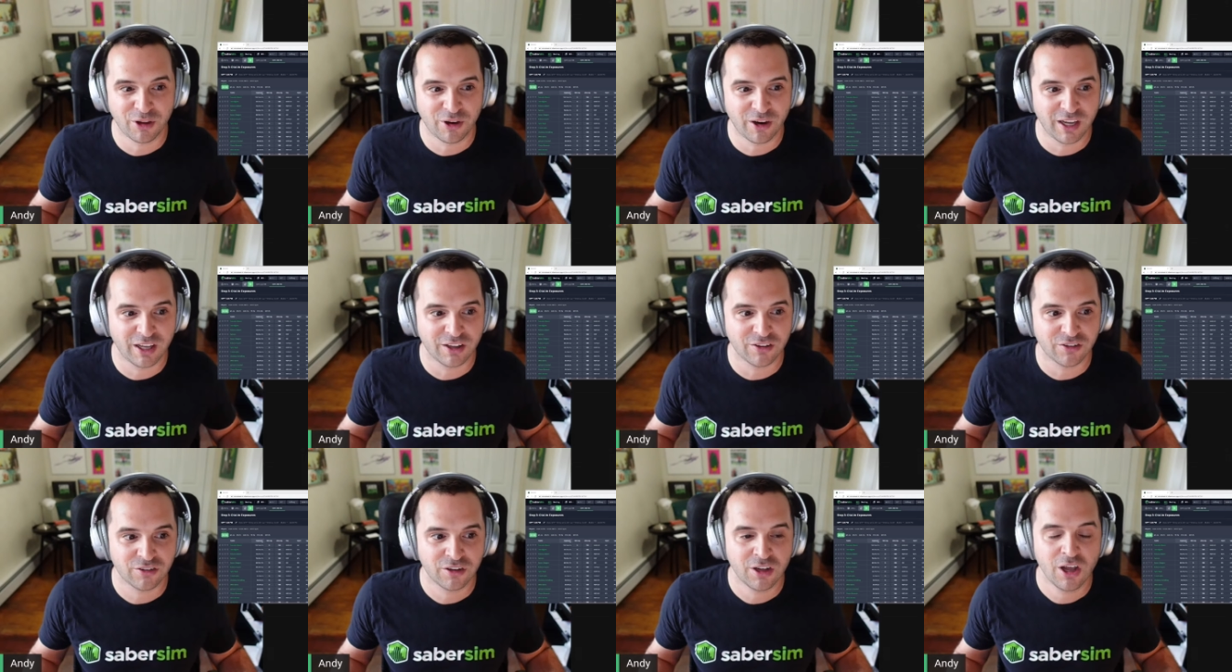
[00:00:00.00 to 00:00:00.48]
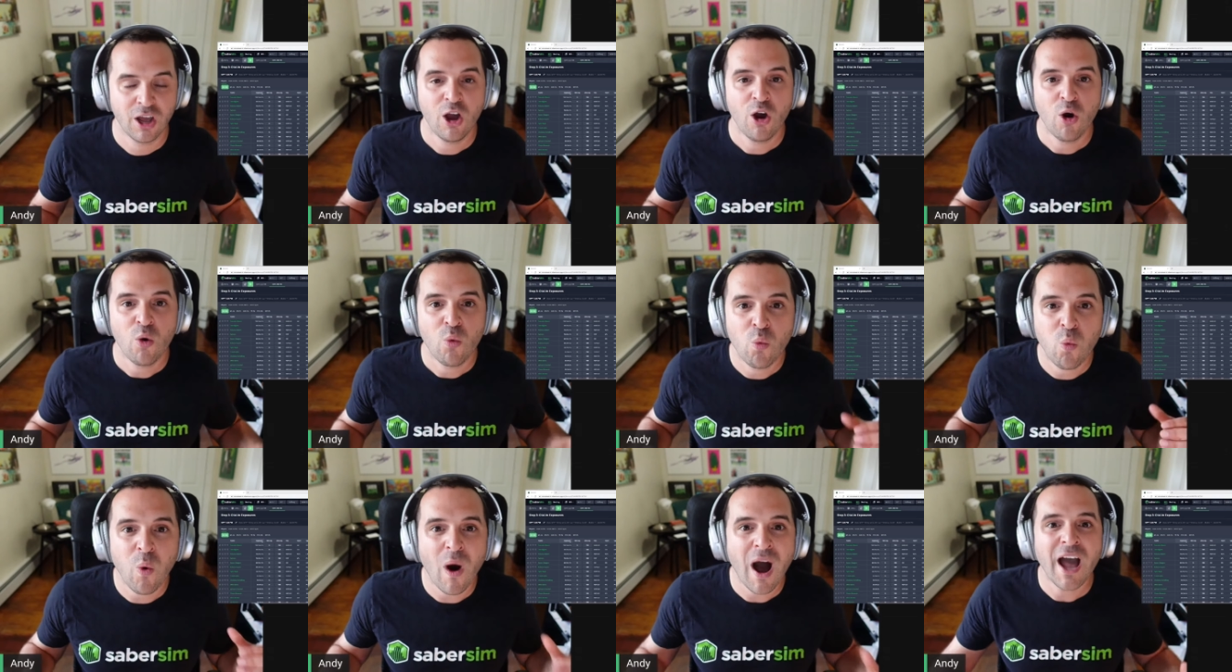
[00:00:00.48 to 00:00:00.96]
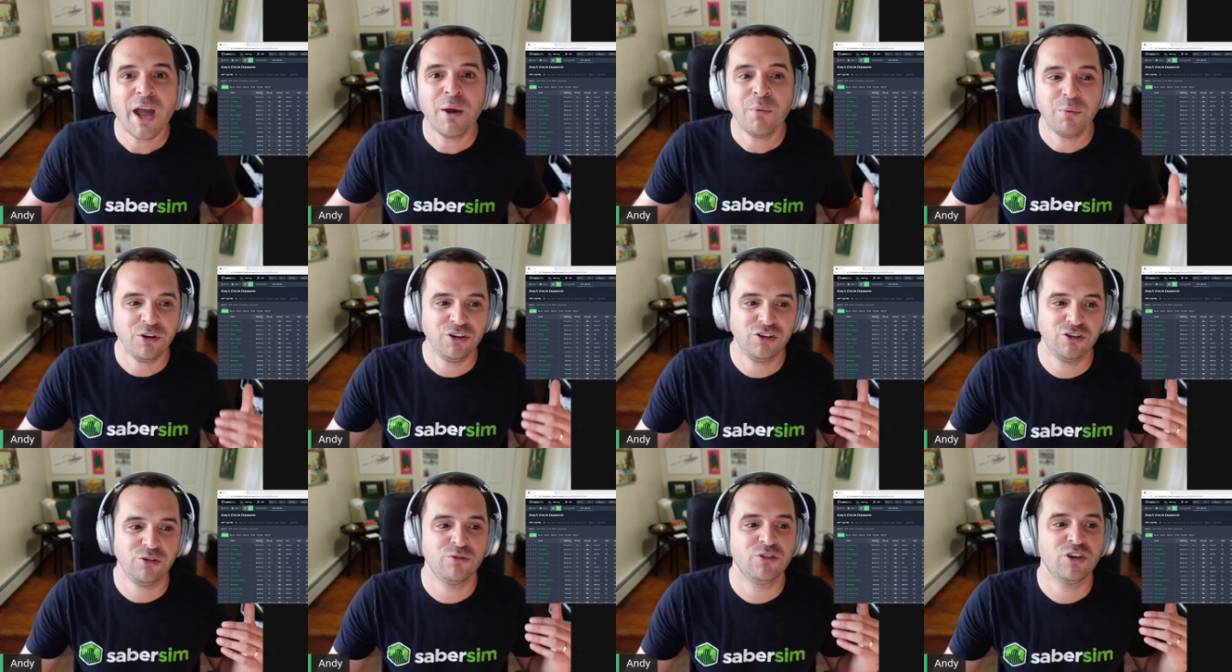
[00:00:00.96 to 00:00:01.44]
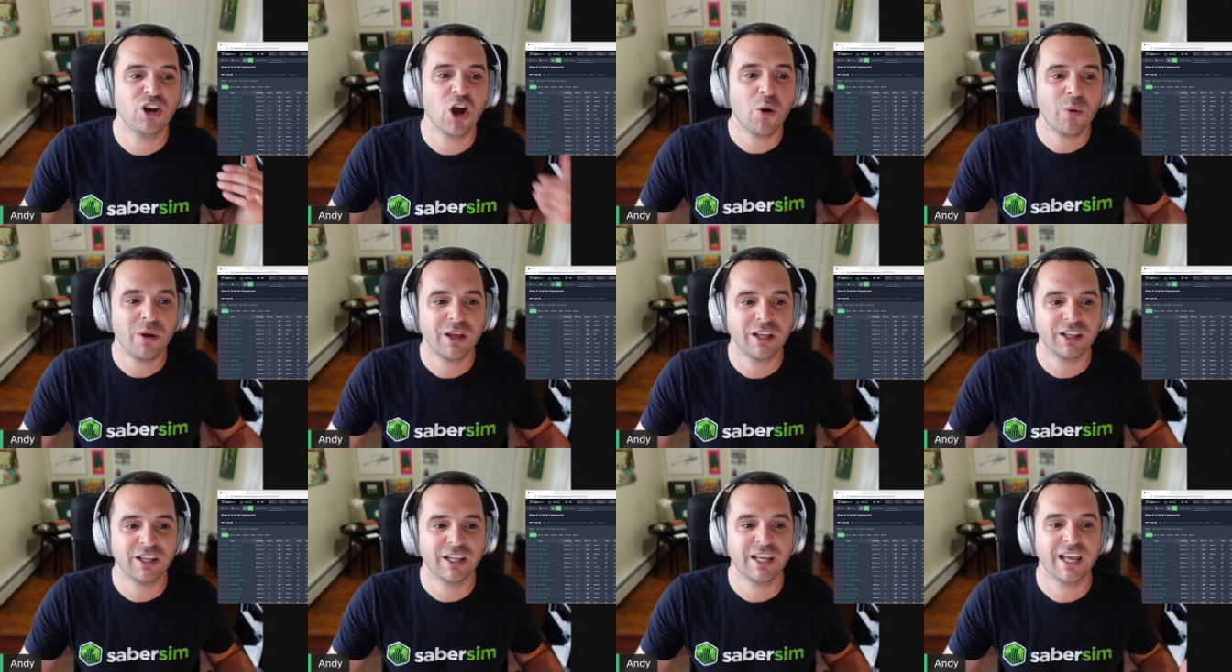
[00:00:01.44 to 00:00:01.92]
on their hands. Why would you
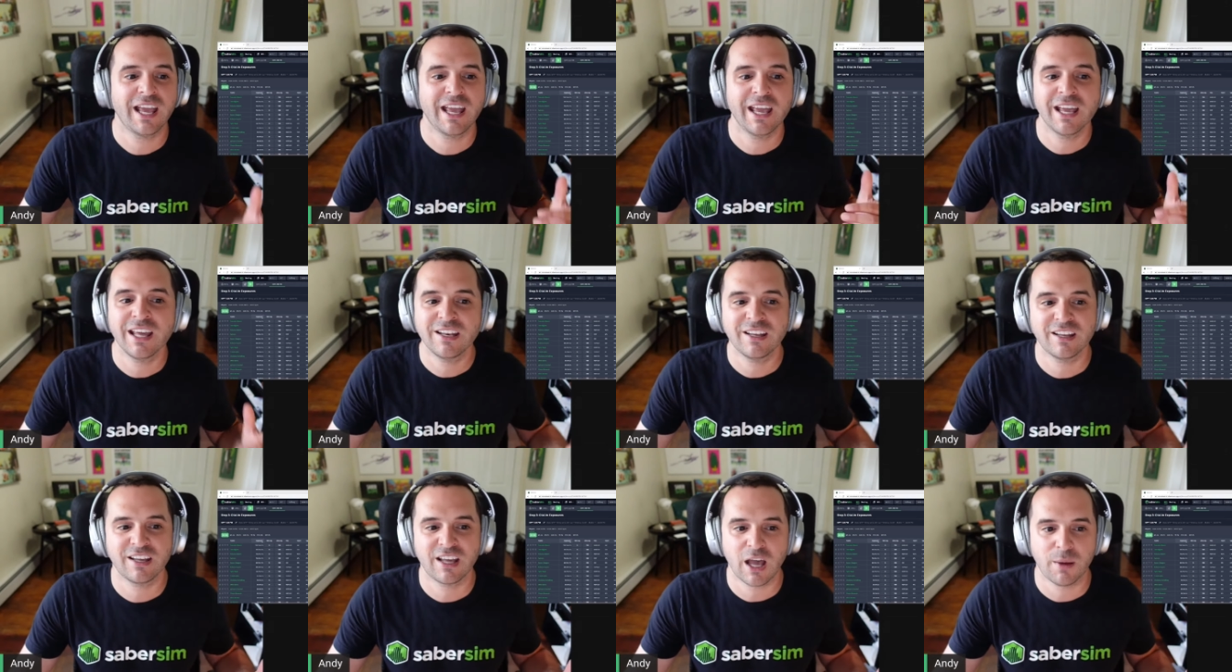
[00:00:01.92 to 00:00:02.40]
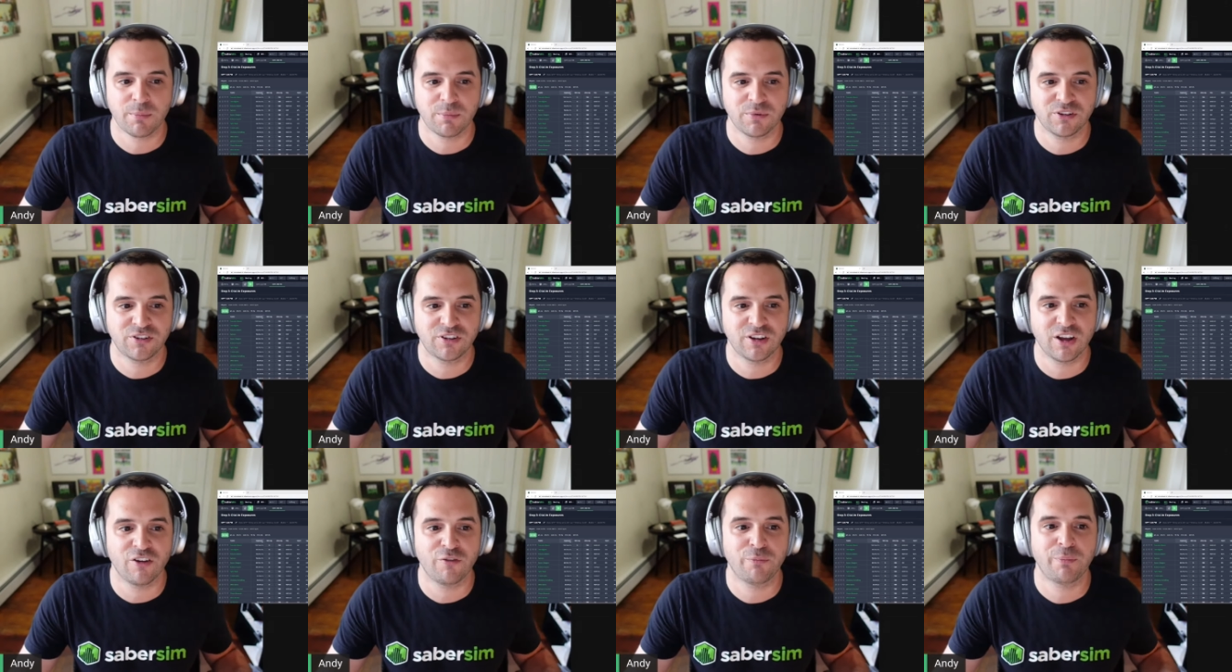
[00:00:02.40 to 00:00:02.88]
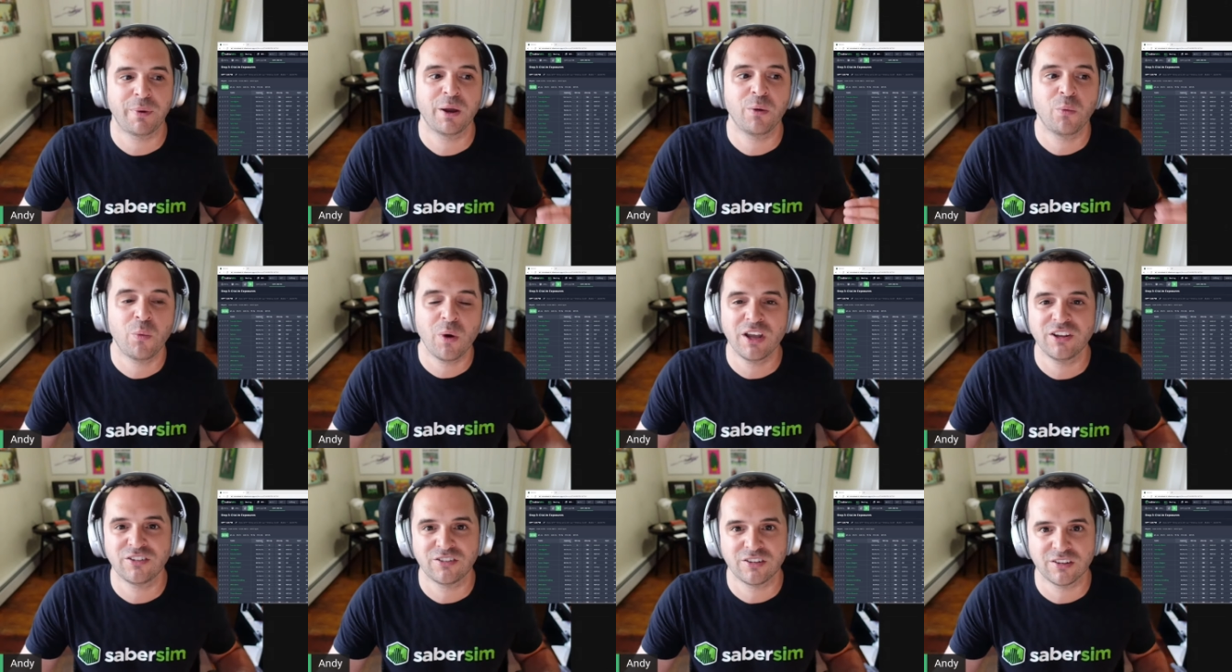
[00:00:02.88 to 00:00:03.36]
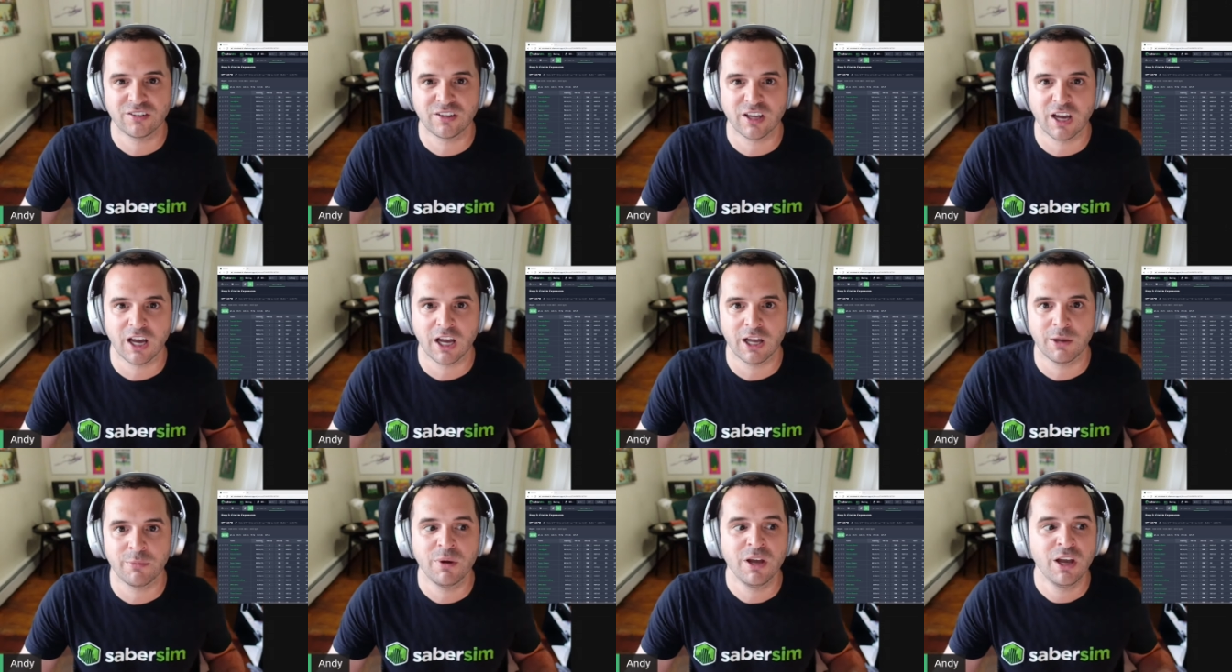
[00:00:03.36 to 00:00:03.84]
knowingly handicap yourself by wasting
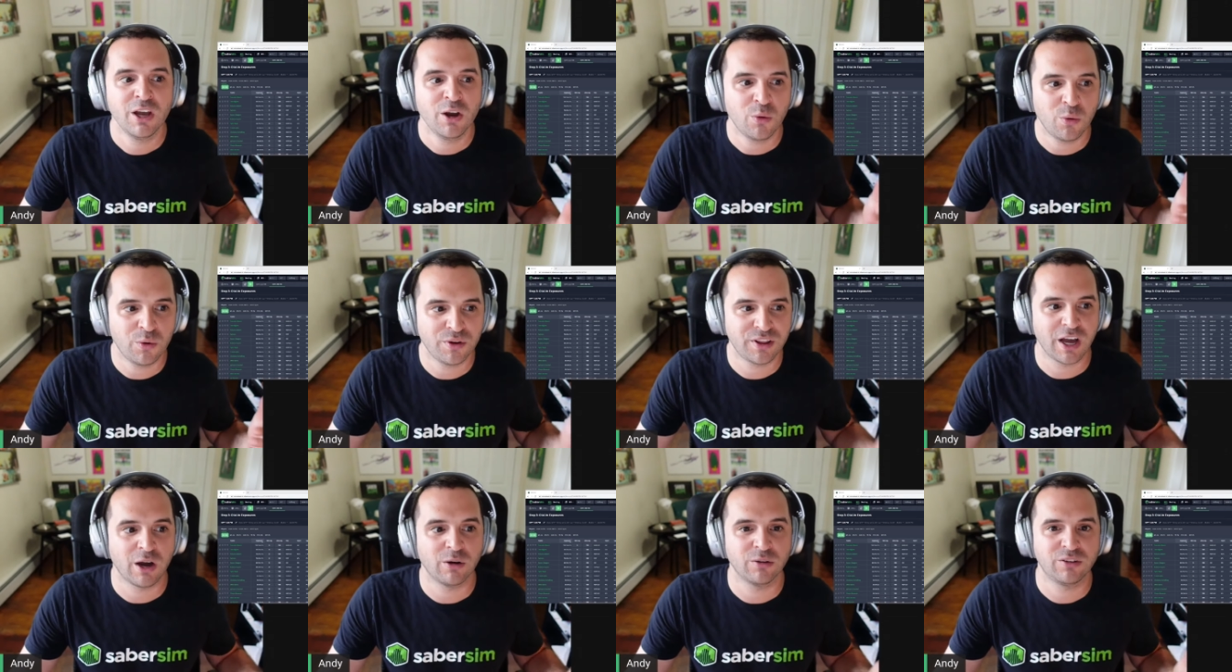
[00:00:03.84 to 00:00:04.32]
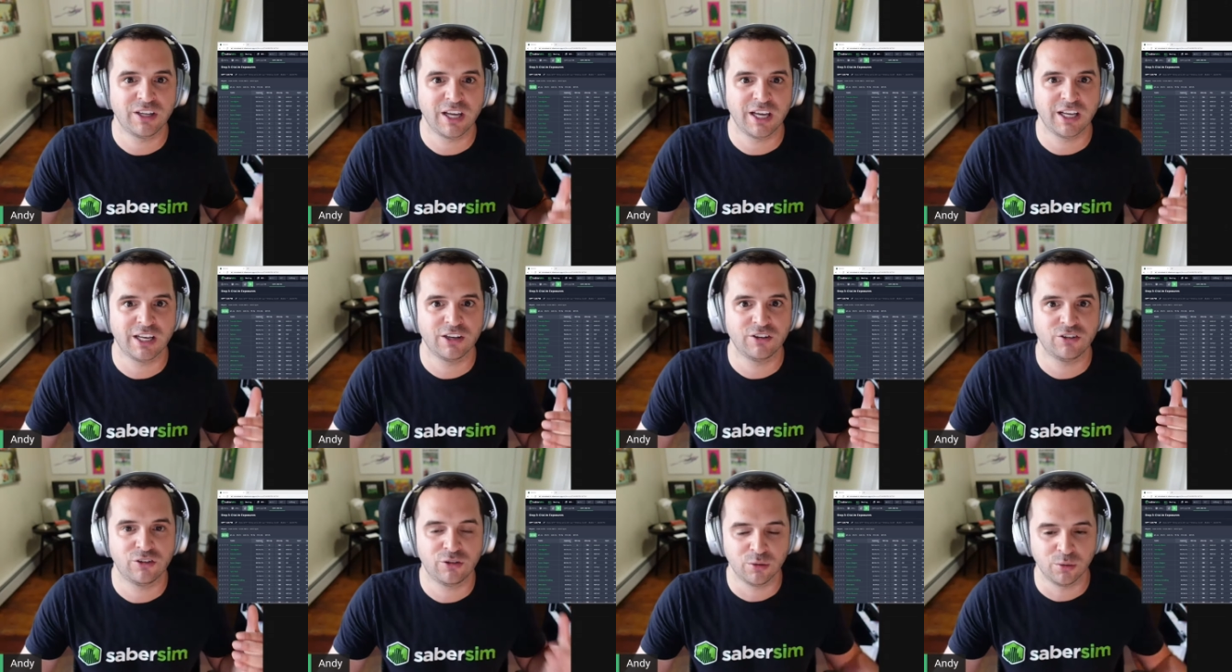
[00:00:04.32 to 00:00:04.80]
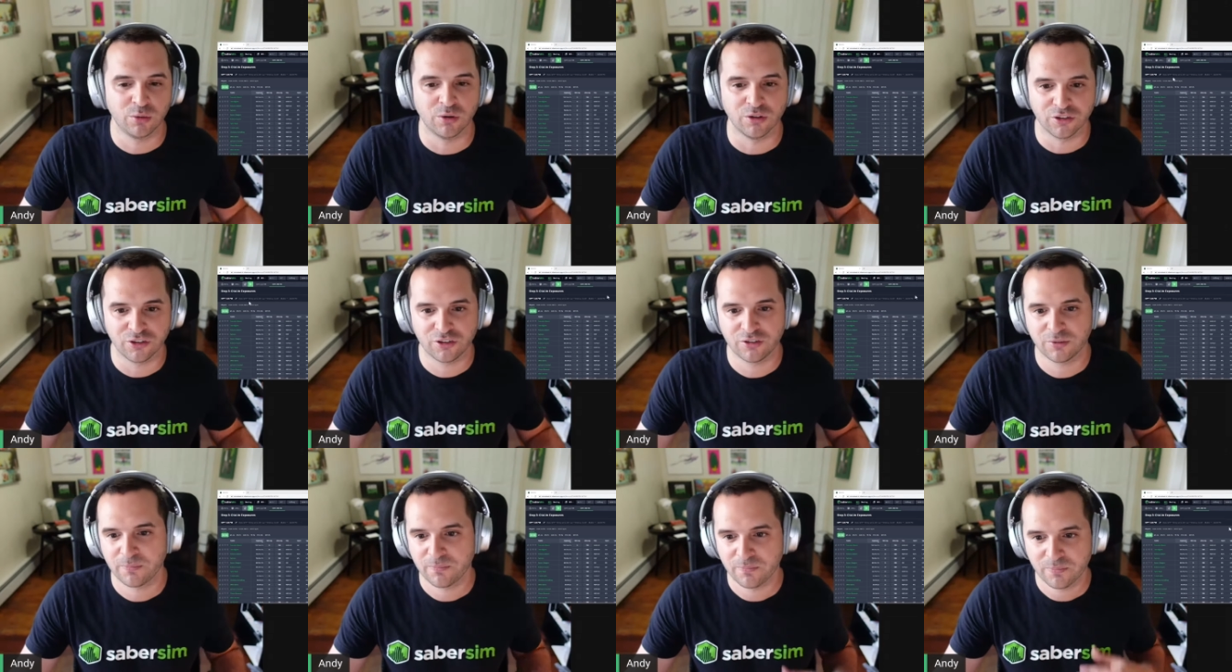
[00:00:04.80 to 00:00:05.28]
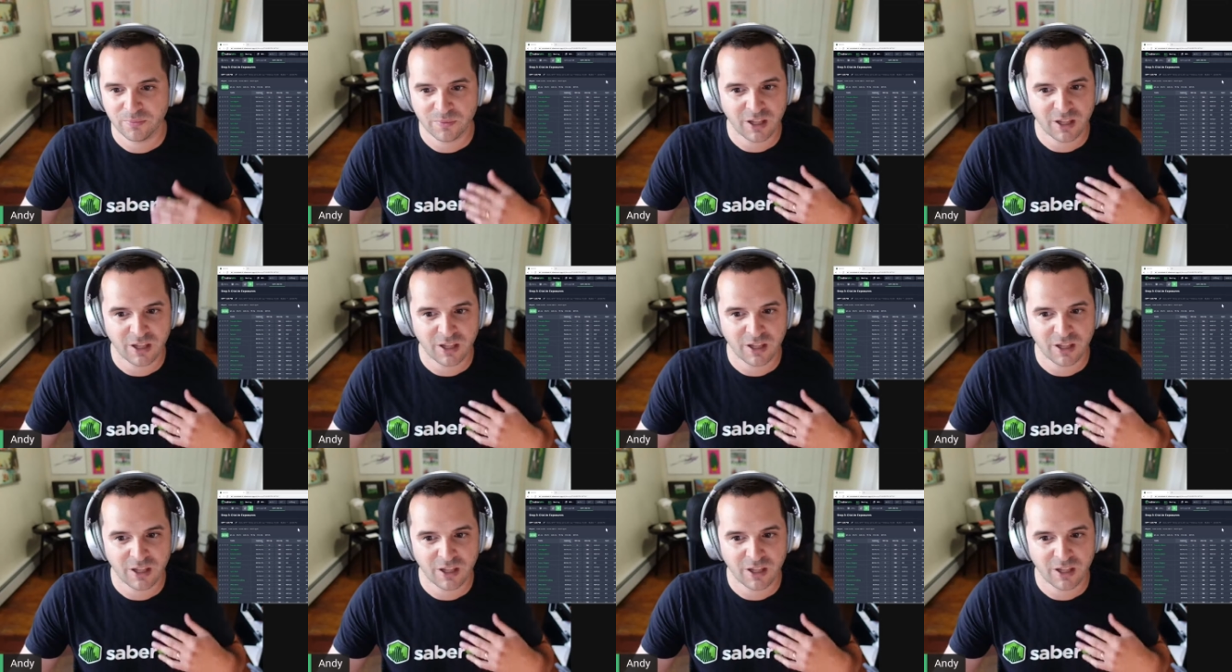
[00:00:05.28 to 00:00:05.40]
time with outdated tools?